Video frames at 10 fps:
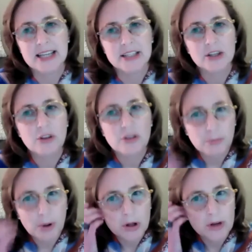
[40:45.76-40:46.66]
so the, the yeah.
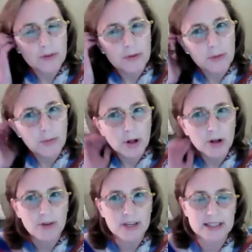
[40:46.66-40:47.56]
bulk of, the bulk
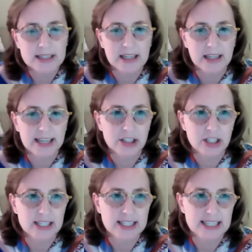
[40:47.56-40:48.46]
of his
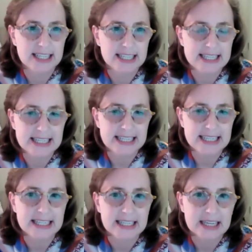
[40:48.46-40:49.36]
collection did
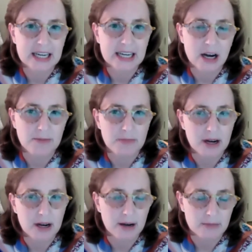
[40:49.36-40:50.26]
indeed come
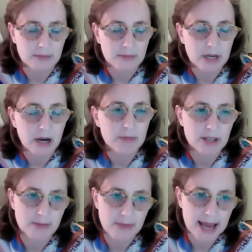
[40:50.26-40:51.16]
um, come to
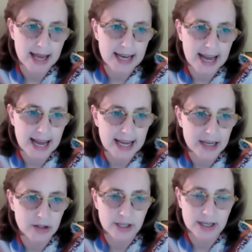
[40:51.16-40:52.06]
the Met,
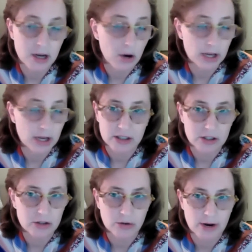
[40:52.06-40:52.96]
and no
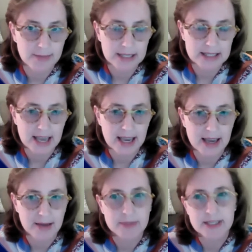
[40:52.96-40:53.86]
English ceramics
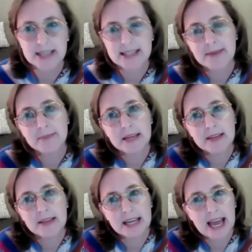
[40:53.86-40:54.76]
came. Does that mean
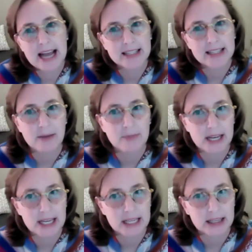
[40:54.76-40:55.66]
that he had some
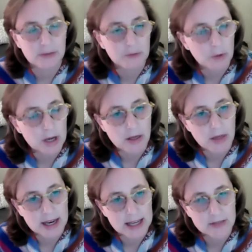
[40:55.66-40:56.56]
that he lived with
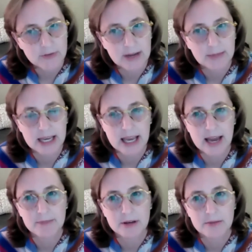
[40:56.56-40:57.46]
and his family
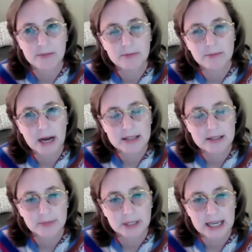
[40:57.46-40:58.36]
kept them
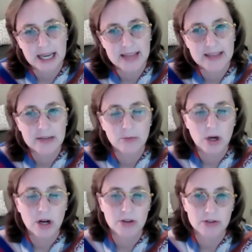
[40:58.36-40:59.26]
possibly? And then
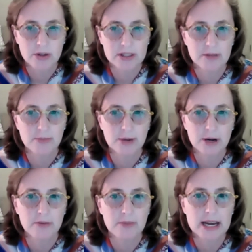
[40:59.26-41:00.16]
one also has to bear
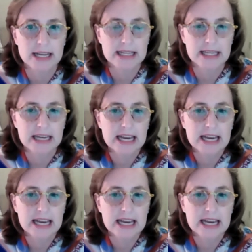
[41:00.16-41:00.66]
in mind that